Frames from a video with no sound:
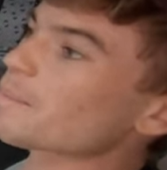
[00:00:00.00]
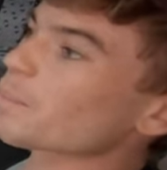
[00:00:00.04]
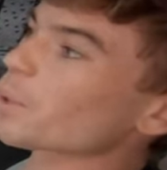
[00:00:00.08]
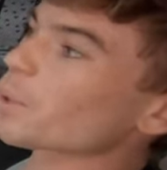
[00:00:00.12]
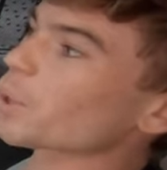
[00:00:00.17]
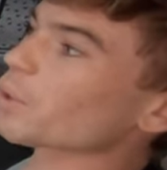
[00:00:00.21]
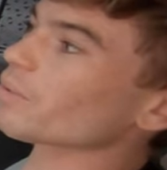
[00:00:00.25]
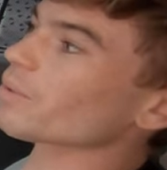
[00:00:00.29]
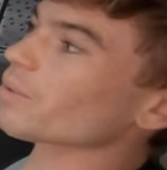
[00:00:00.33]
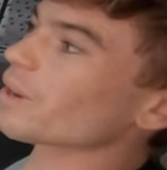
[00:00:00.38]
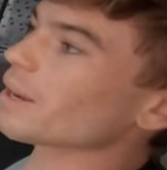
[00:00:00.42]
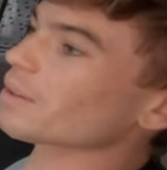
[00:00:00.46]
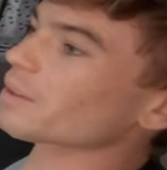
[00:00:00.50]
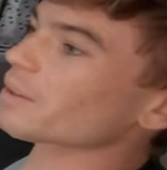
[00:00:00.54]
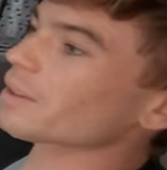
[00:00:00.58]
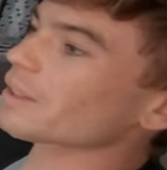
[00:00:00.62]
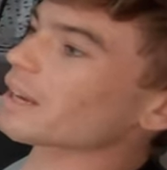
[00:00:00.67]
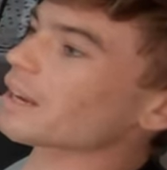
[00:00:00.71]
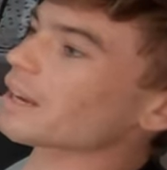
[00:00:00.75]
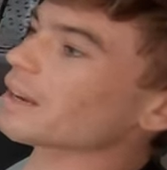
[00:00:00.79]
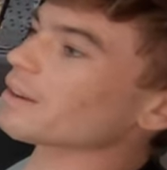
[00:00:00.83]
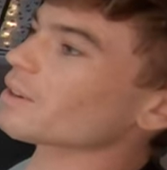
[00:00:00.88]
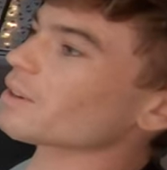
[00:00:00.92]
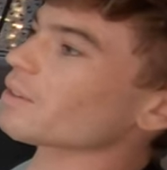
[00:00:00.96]
But around
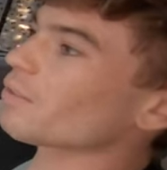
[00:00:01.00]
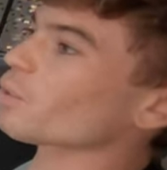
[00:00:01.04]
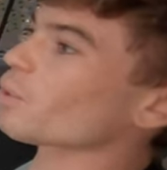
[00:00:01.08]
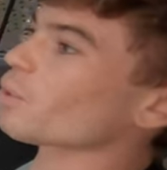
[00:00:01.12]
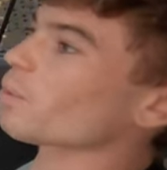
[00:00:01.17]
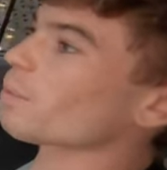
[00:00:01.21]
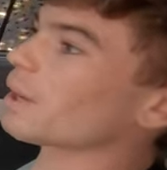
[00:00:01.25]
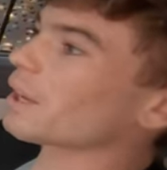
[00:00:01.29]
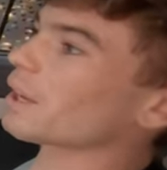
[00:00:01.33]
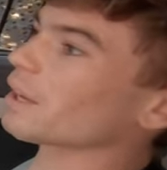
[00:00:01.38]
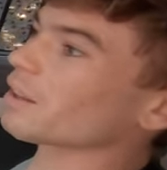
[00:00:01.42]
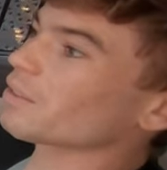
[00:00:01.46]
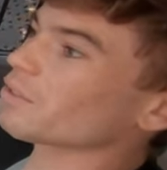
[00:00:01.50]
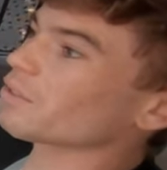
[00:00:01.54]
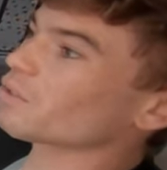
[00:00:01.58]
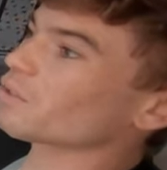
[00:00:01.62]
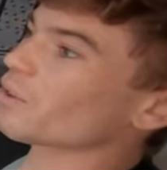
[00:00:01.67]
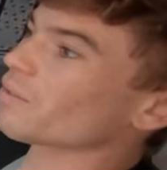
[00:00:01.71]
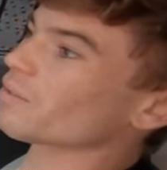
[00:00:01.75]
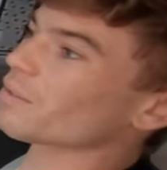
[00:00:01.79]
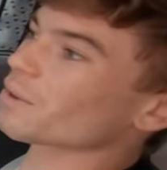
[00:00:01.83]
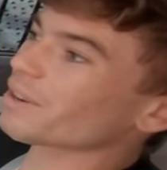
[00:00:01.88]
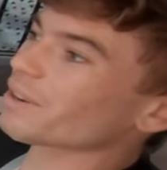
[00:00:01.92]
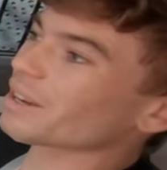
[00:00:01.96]
town, if you're being
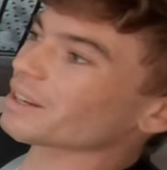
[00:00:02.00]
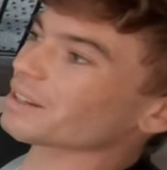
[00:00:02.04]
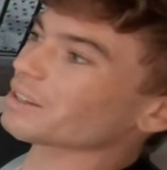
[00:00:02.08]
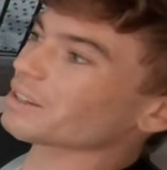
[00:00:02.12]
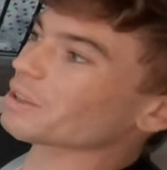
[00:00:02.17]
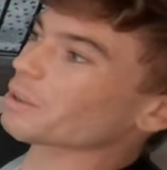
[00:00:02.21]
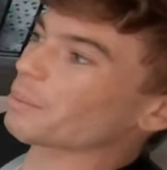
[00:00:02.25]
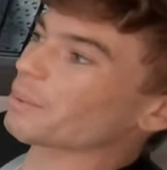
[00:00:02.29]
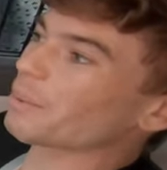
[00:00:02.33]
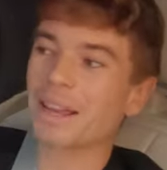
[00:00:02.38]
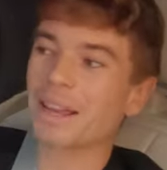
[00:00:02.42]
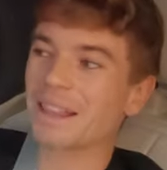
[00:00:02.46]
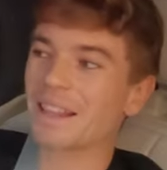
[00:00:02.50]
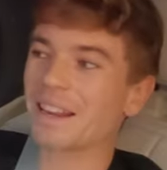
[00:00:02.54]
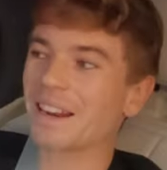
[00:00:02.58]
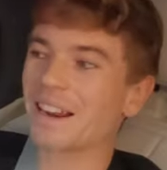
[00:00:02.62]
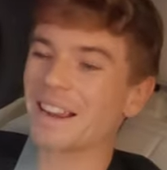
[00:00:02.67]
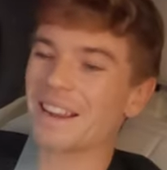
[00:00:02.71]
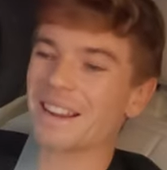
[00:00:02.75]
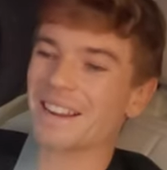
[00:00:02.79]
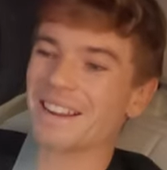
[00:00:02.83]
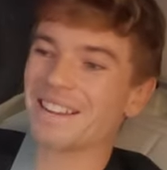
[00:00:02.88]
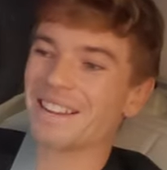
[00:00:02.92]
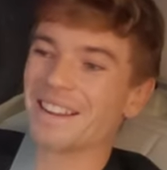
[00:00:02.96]
driven around in the that
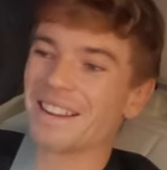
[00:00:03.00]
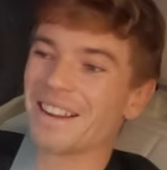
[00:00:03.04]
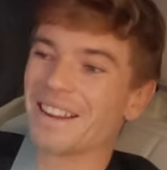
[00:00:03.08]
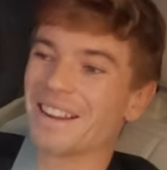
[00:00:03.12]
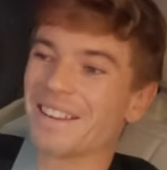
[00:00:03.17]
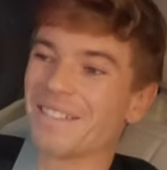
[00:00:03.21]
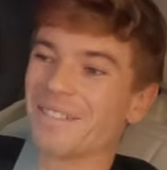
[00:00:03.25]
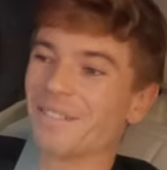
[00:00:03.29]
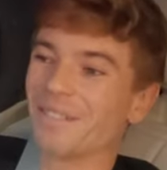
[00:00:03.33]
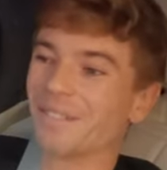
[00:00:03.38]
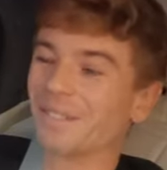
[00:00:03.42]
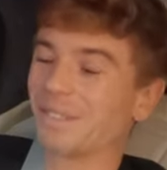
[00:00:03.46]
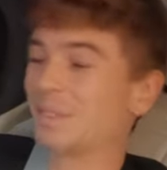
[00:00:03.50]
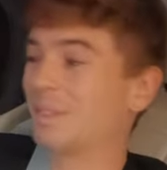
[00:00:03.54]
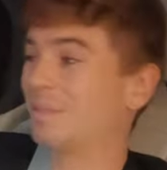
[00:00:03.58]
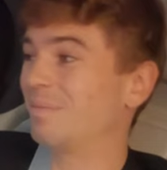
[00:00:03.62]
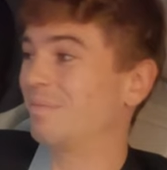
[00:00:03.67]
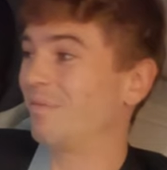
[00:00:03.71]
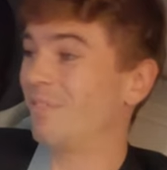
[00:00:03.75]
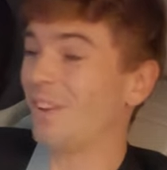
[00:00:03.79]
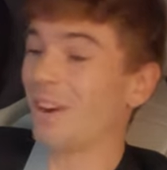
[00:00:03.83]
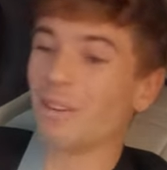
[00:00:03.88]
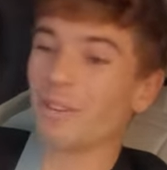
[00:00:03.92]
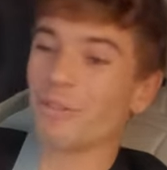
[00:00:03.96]
I
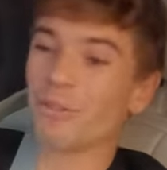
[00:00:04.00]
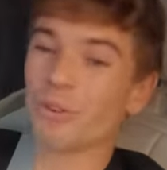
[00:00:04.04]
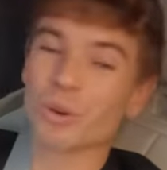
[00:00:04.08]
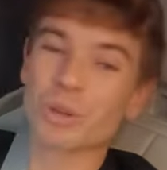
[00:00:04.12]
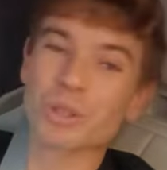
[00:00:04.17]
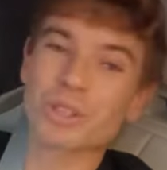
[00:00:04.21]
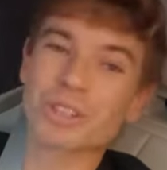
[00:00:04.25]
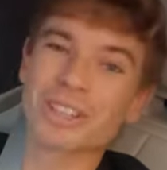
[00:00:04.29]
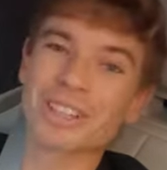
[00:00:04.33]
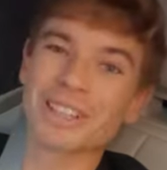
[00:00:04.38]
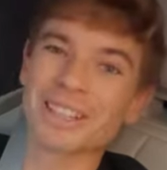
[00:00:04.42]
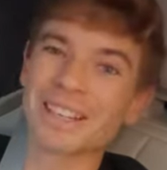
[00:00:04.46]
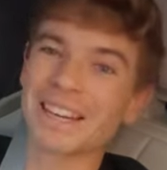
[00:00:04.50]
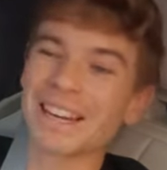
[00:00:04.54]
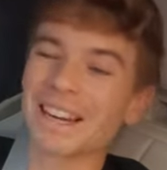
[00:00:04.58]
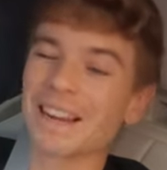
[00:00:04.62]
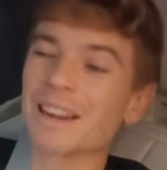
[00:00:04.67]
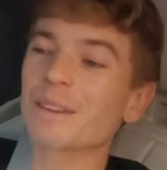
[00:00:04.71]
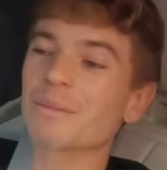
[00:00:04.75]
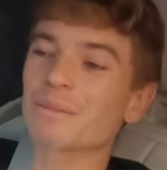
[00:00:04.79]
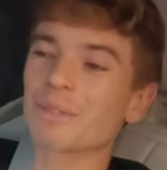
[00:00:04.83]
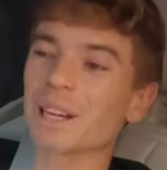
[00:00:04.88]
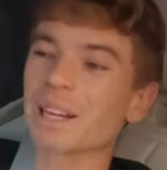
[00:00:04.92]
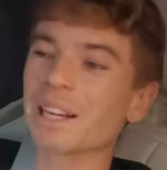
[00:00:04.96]
very fortunately
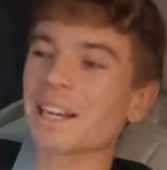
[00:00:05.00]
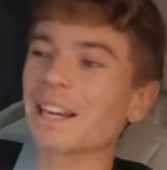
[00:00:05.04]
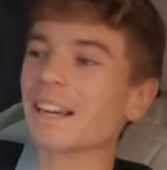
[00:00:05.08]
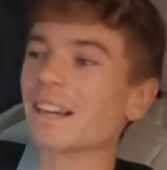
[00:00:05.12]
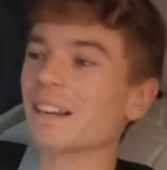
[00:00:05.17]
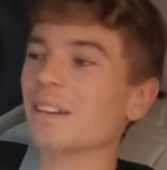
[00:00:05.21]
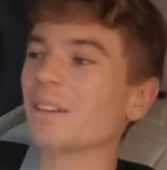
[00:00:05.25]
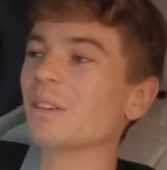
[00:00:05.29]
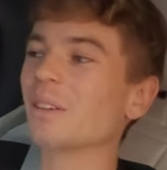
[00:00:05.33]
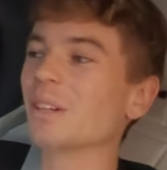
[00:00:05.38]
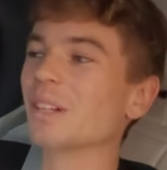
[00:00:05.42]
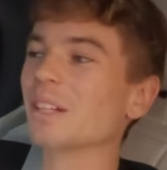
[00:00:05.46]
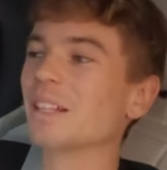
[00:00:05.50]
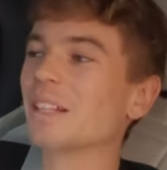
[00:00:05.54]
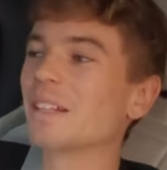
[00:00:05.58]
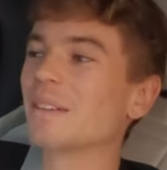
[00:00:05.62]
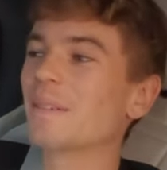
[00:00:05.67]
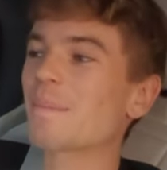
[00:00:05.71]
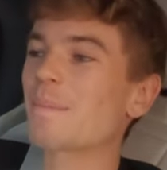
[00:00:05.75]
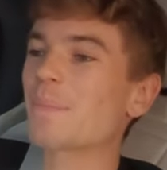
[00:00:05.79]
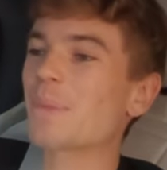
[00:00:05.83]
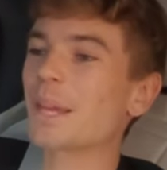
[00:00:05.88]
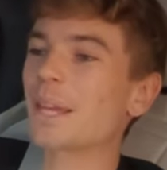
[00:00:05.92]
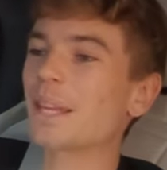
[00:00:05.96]
am right now,
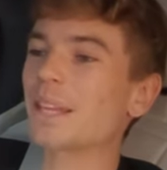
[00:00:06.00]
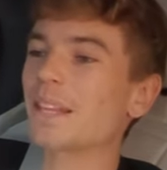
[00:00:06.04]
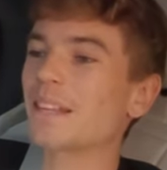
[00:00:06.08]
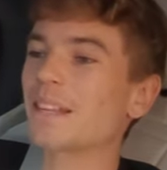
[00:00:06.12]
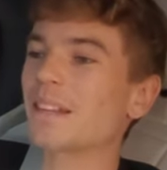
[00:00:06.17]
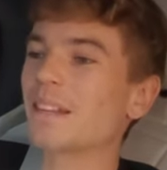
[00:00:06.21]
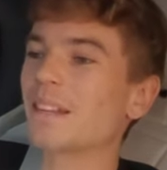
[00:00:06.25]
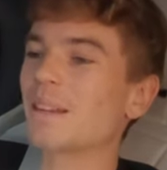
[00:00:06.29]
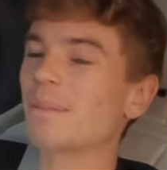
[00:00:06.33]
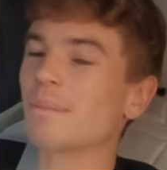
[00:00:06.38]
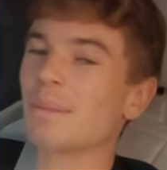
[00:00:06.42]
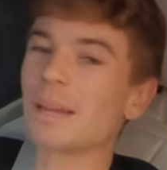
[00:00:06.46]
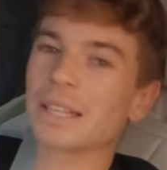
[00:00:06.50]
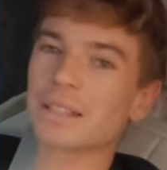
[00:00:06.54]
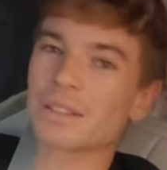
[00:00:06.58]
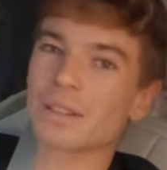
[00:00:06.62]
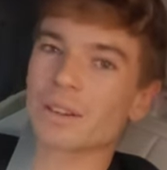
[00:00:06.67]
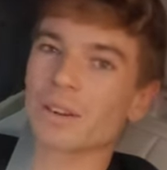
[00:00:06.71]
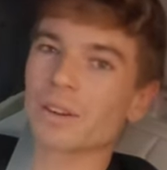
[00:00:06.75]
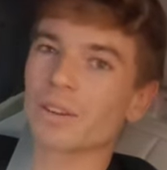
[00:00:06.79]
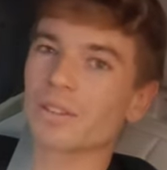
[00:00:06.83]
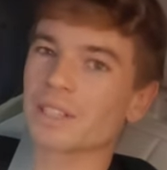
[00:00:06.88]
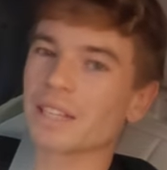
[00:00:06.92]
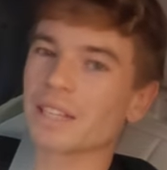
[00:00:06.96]
then it makes a lot of